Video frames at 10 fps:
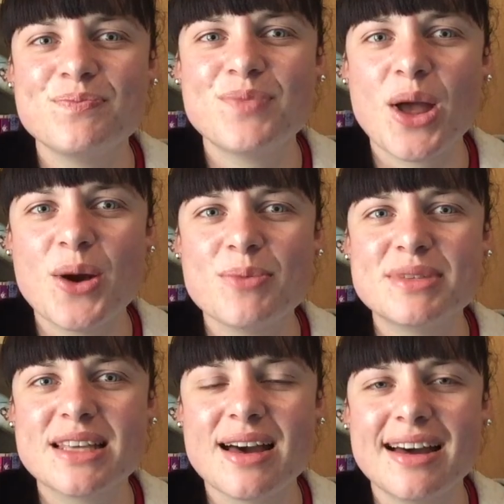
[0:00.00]
No,
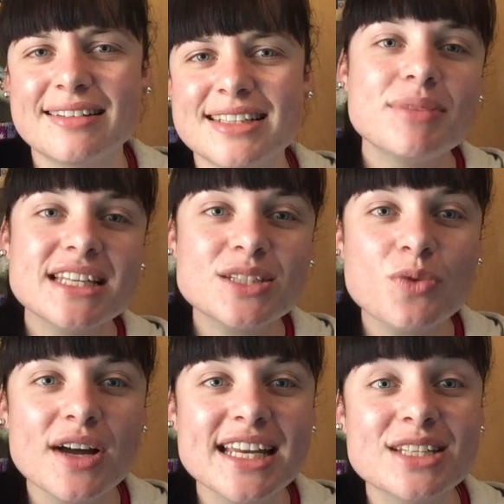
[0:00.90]
it's gone. But this
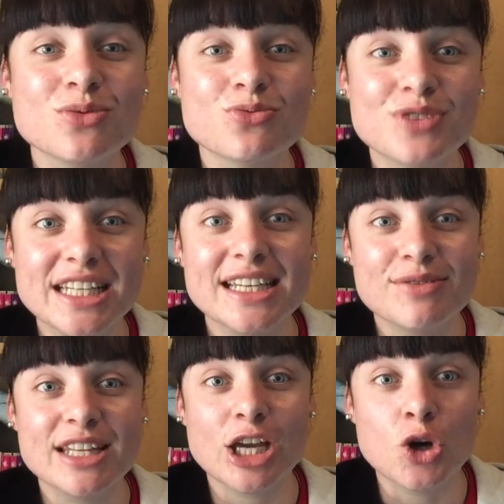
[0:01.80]
one is a
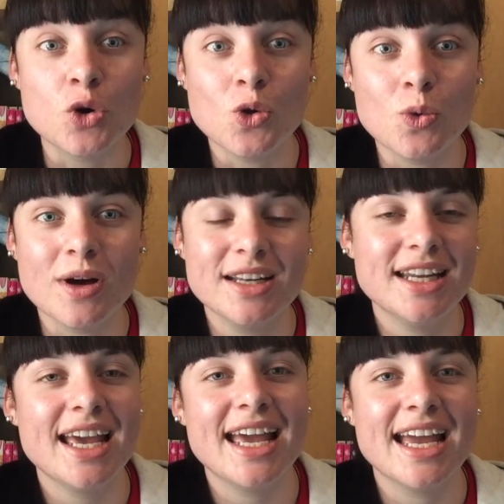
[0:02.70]
really cool
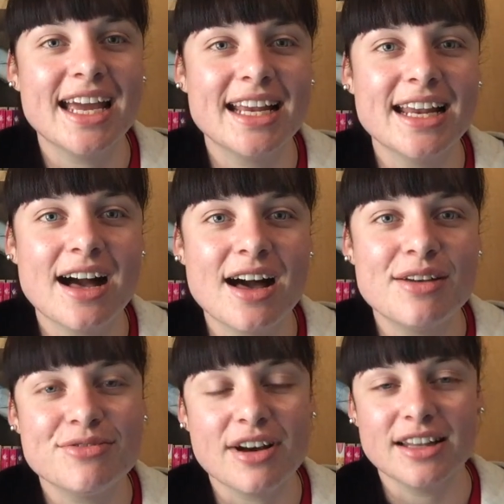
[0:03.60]
one, and
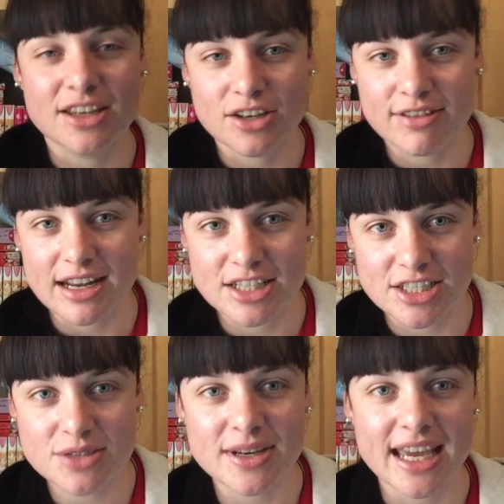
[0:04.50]
I finally got around to
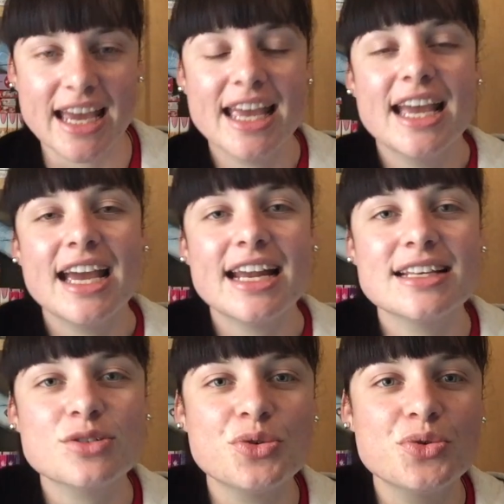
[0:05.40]
doing it. And
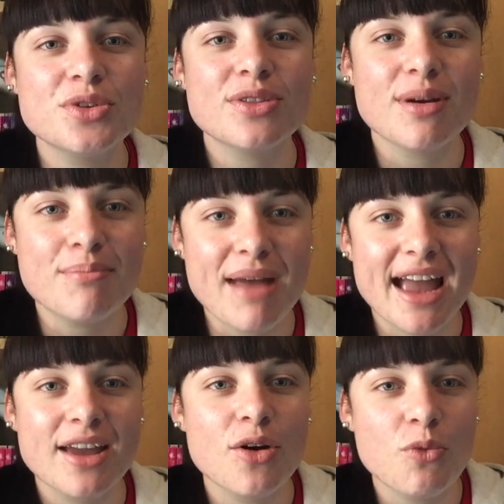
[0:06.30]
it's called the
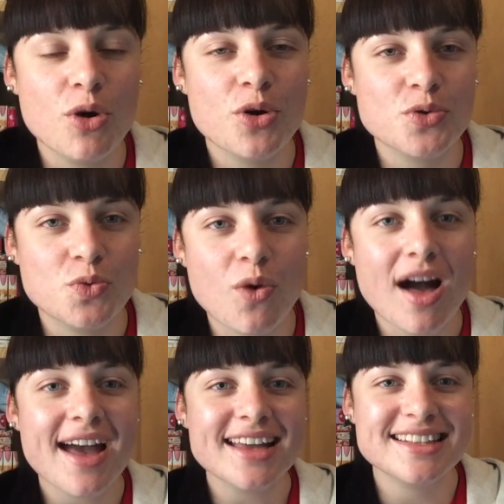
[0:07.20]
Manga
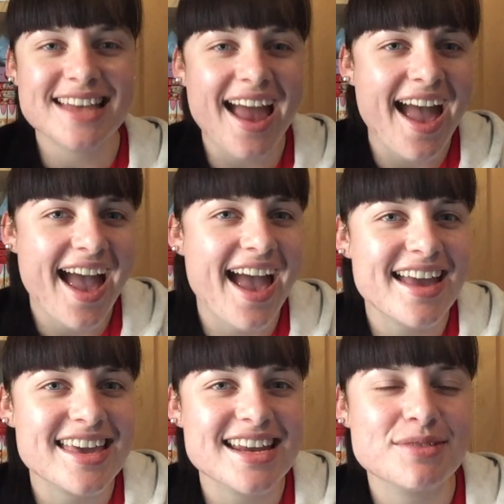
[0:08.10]
WorldWide
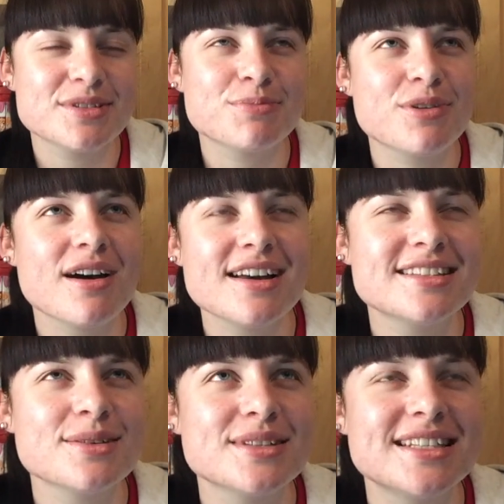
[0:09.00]
tag, and I was
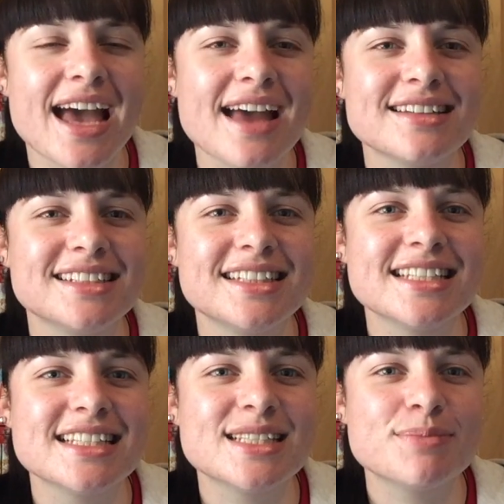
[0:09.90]
surprised I was tagged in
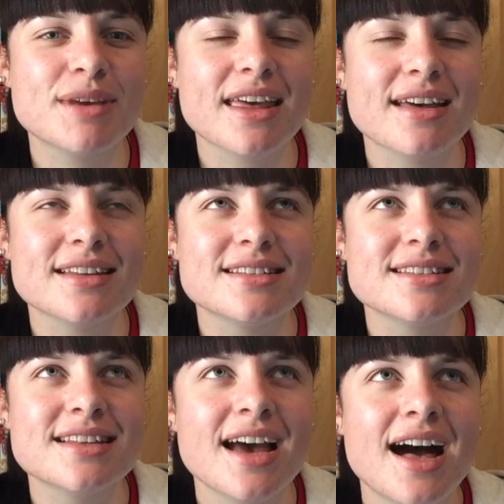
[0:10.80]
this
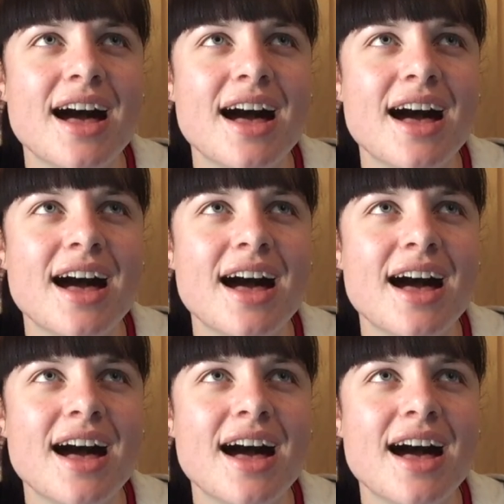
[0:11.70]
because